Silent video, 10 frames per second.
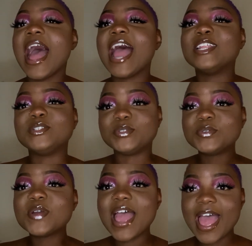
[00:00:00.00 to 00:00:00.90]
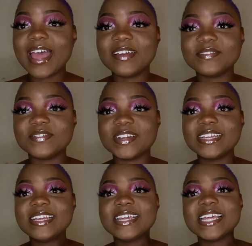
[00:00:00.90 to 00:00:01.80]
I do have
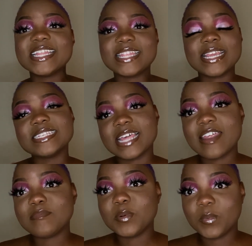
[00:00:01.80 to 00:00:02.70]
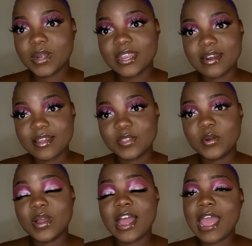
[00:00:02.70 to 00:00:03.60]
things that I've been working on
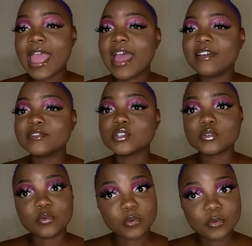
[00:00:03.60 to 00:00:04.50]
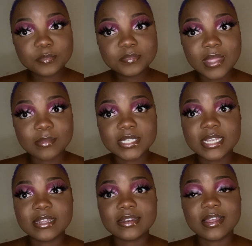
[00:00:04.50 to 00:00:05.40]
though. I have school, I'm
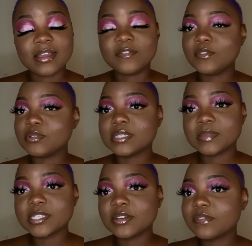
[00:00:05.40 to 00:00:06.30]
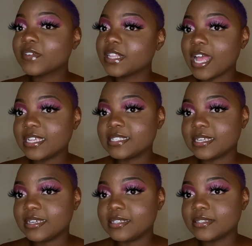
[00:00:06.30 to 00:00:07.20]
taking a full semester of
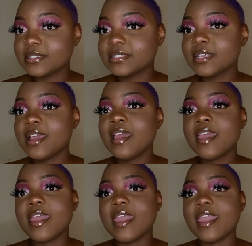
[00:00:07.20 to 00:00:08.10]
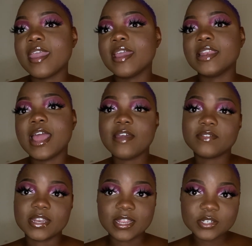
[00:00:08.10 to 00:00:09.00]
classes, and I have
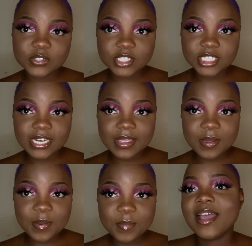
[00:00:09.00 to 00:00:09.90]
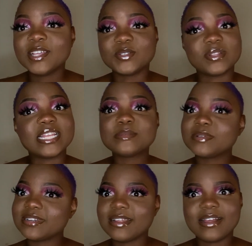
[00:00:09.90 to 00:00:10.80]
an internship, so that's
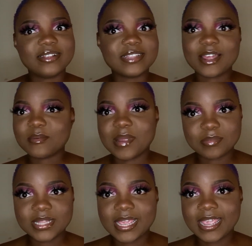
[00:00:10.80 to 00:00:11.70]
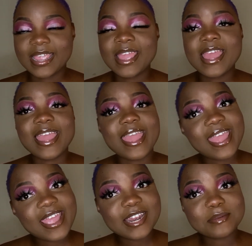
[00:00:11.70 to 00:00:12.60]
been a lot on my plate.
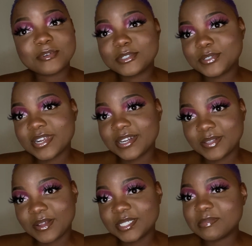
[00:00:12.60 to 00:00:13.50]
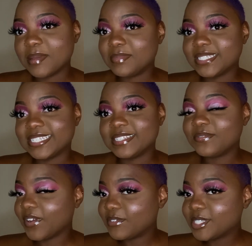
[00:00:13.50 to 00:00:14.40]
And I'm also trying to launch my business
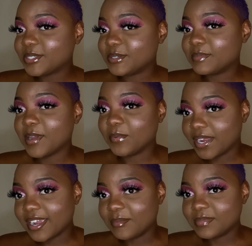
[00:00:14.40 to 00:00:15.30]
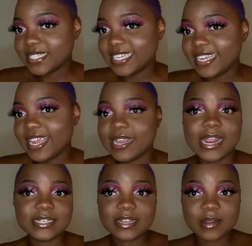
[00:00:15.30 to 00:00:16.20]
very soon, my wig company, and
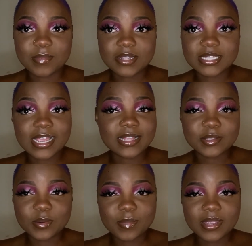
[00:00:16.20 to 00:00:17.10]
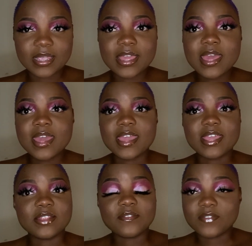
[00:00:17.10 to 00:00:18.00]
I talk about that a little bit in
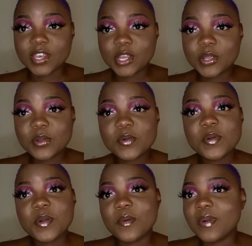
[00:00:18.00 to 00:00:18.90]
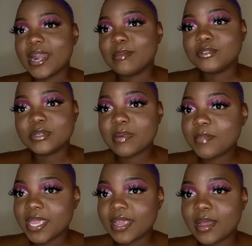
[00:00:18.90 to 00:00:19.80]
the video when I'm doing my
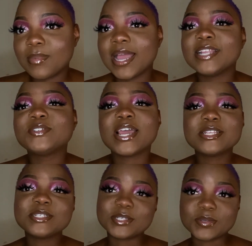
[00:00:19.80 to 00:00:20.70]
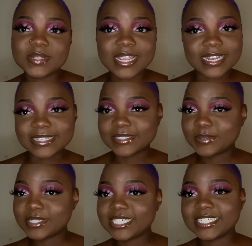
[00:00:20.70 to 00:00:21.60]
makeup. I try to do like a little
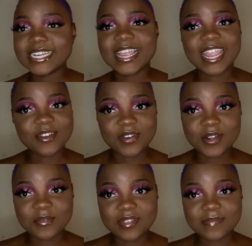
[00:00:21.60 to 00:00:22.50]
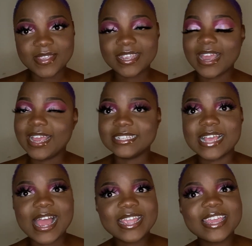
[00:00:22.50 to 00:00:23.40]
chit chat, get ready with me, guys.
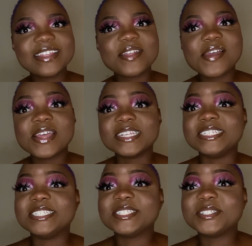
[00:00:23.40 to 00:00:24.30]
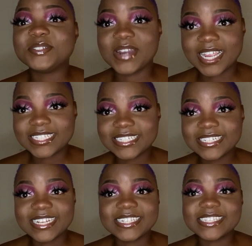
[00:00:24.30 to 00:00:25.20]
I get distracted
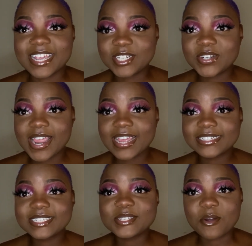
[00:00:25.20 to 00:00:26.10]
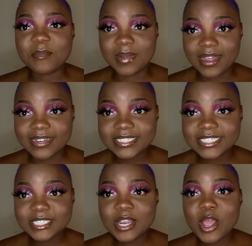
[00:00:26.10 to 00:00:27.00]
and sidetracked so much.